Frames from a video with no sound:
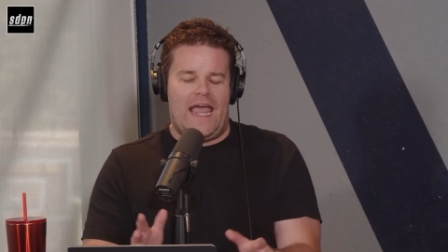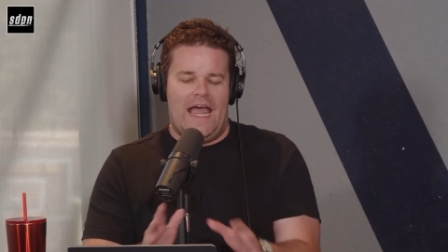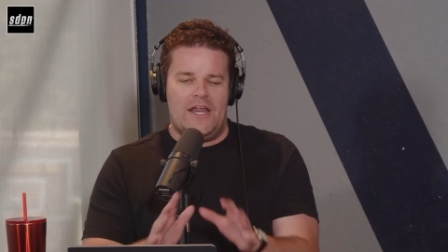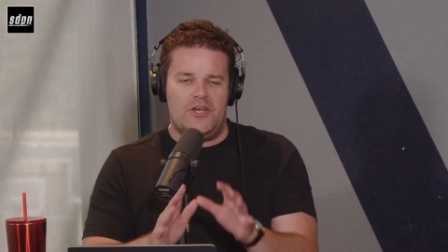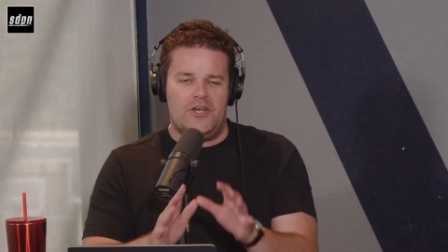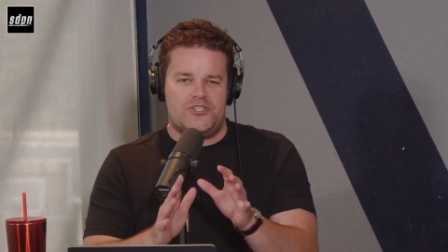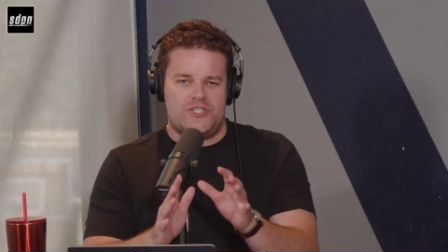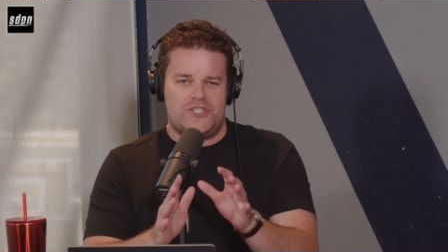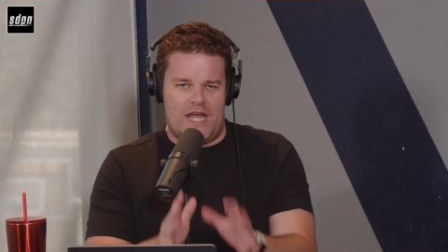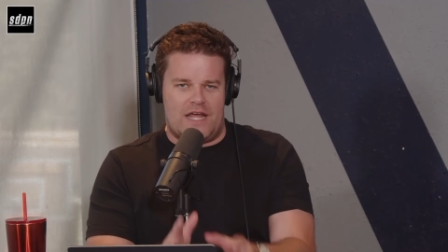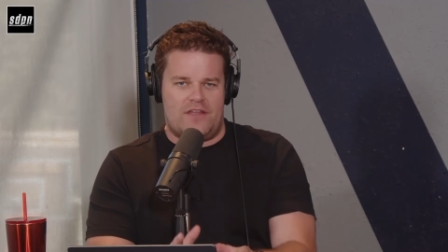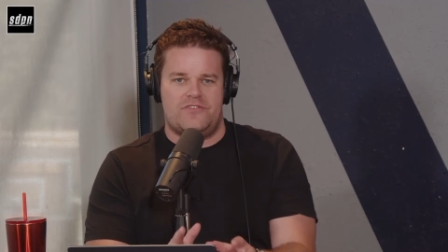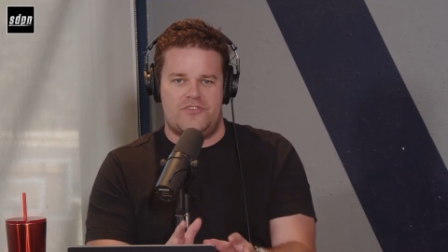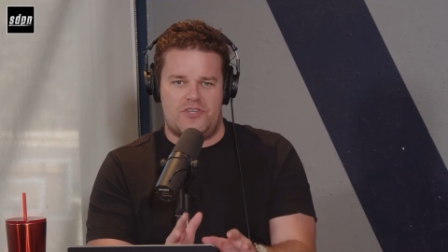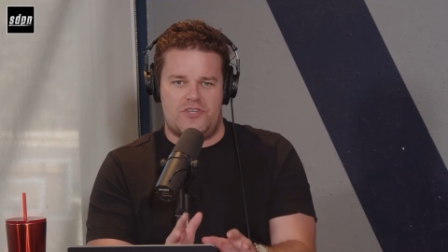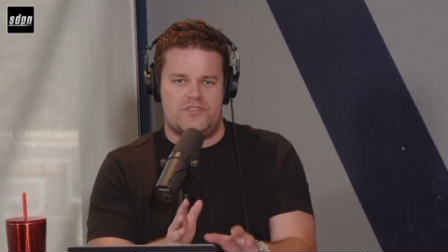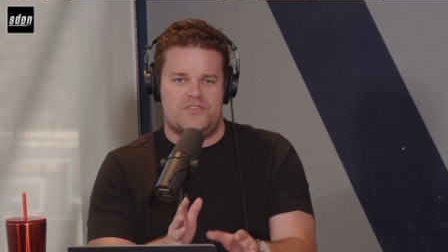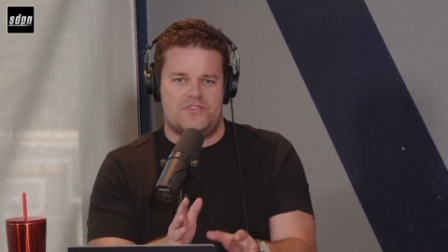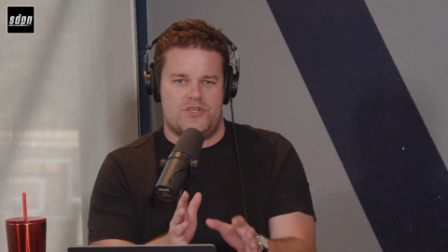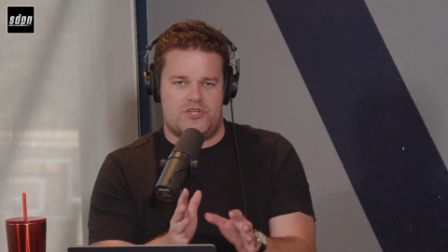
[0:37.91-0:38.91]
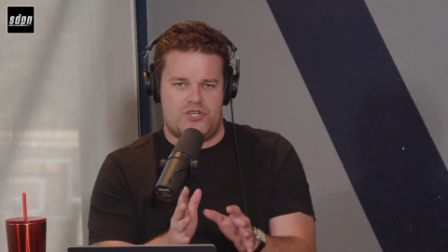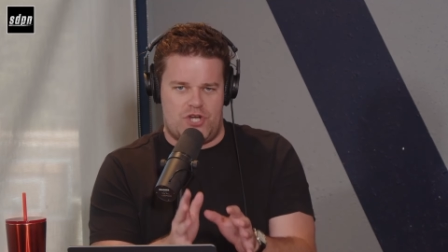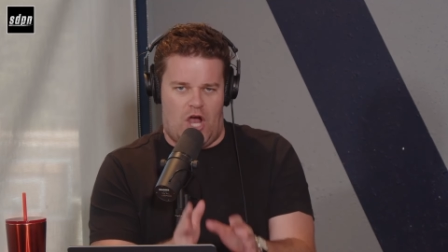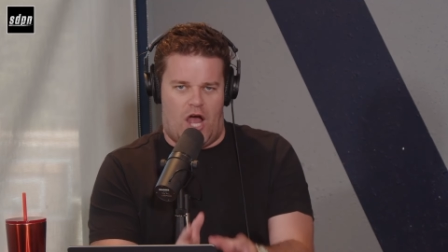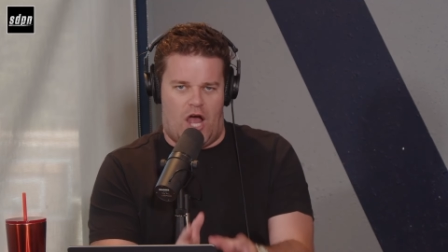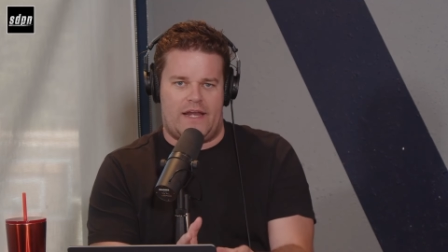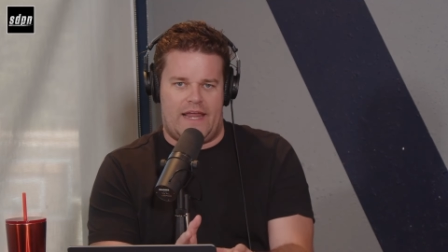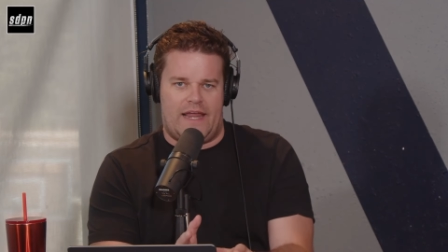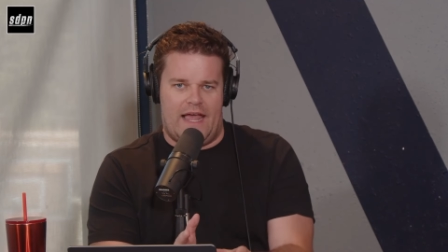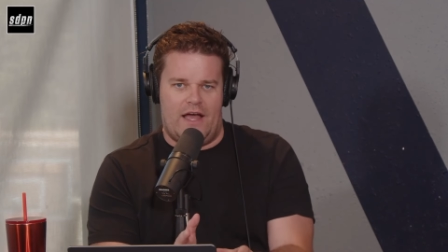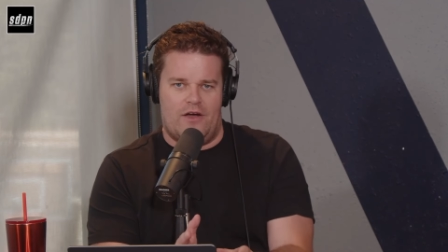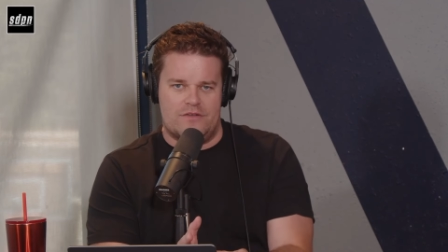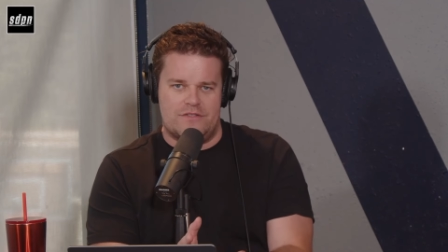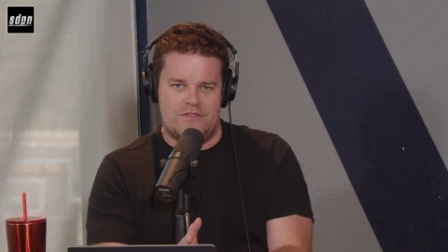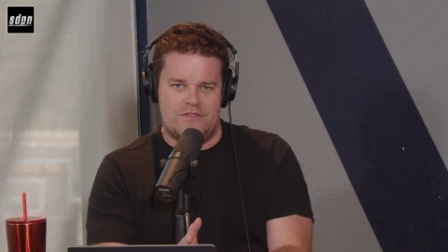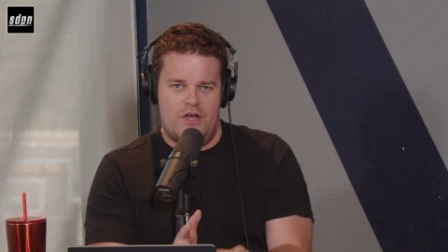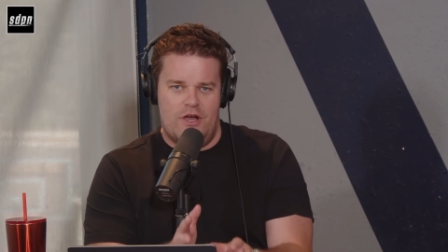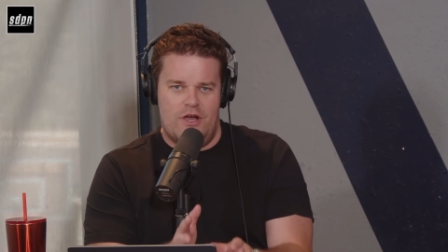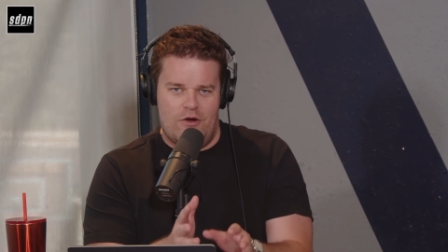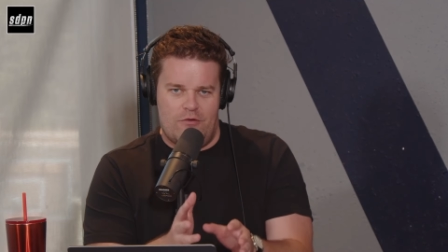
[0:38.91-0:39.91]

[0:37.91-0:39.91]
and check just the shot counts